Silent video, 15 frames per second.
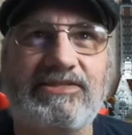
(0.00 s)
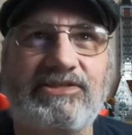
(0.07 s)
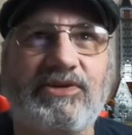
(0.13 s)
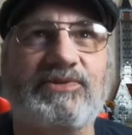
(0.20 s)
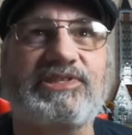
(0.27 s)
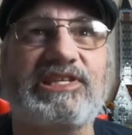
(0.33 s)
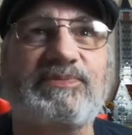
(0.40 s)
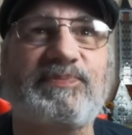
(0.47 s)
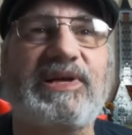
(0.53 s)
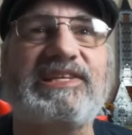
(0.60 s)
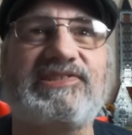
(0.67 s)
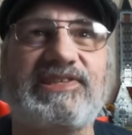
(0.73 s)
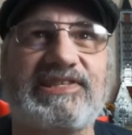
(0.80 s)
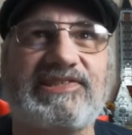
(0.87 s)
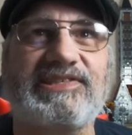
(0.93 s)
No,
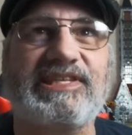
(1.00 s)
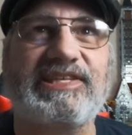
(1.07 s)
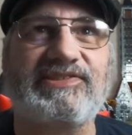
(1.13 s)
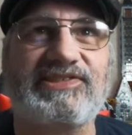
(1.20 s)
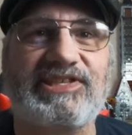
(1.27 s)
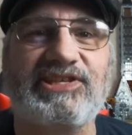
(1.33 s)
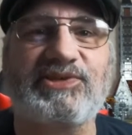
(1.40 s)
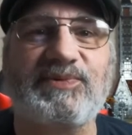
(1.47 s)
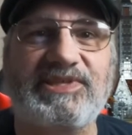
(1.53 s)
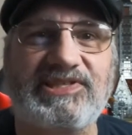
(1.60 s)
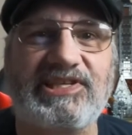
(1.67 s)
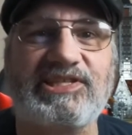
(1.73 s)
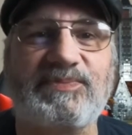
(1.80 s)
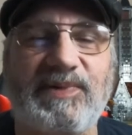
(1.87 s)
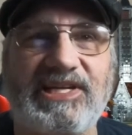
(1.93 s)
6x16, excuse me,
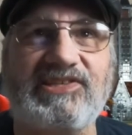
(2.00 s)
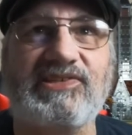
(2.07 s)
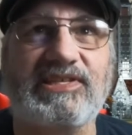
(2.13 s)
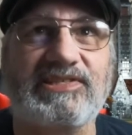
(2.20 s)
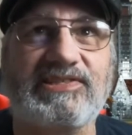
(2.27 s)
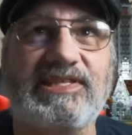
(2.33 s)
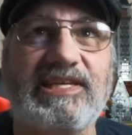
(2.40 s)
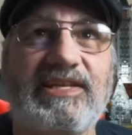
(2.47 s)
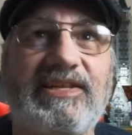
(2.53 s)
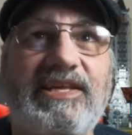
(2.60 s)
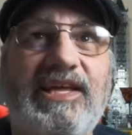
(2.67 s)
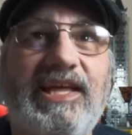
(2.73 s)
6x16.